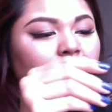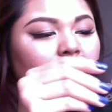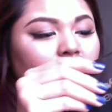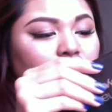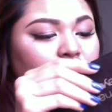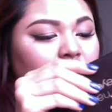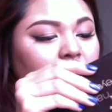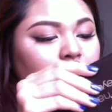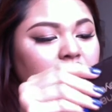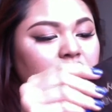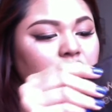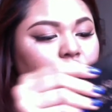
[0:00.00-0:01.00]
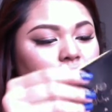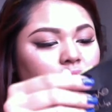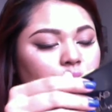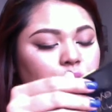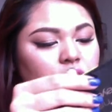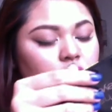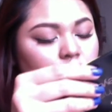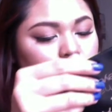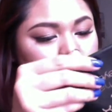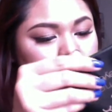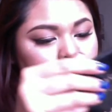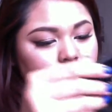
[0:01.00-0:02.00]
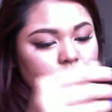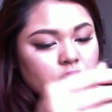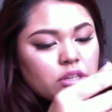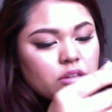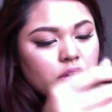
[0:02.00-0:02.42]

I find myself not reaching for this